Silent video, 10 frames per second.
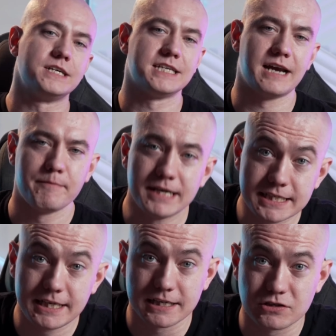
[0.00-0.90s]
reason I
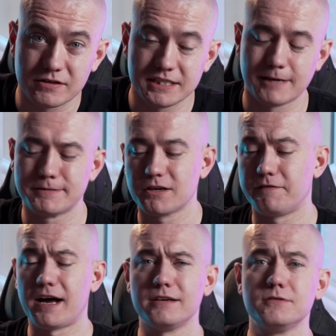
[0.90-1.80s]
missed yesterday's episode
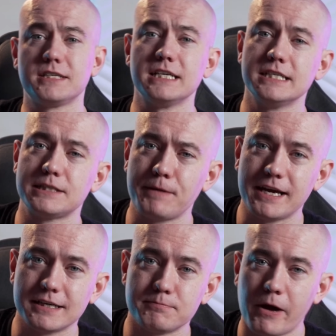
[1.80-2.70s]
of Hot News is
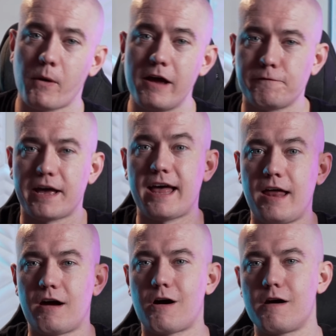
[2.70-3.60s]
because my wife
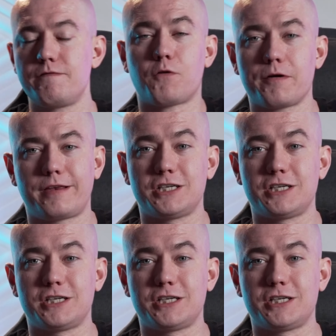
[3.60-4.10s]
had our fourth